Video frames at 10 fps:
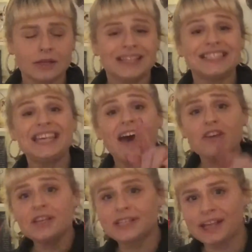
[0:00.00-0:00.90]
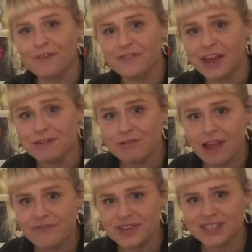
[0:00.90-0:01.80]
tell yourself that you
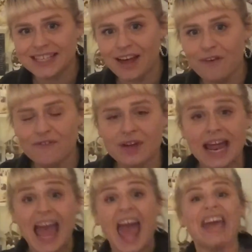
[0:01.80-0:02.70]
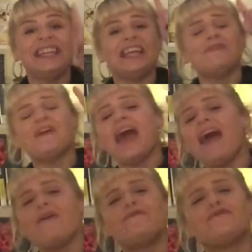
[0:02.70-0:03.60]
love yourself, and live
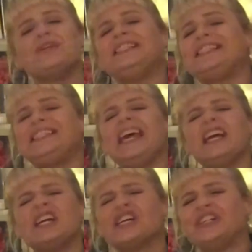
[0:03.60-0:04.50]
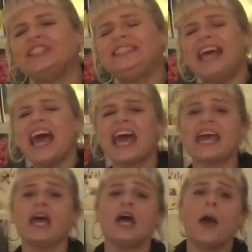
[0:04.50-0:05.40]
every single
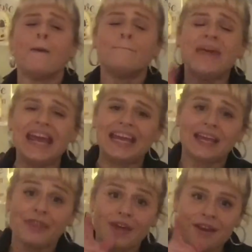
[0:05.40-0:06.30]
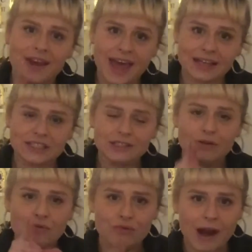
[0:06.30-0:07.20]
day making the next
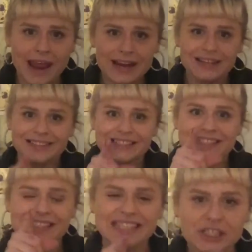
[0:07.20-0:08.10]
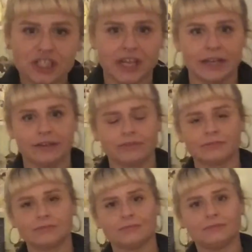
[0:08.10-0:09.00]
right decision?
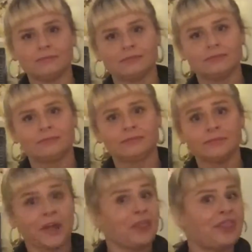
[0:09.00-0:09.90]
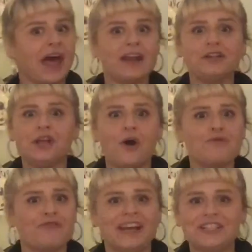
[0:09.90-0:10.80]
That
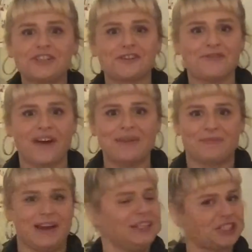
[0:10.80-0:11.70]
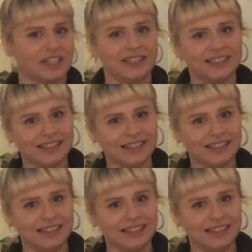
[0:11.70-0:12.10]
alone raises your vibration.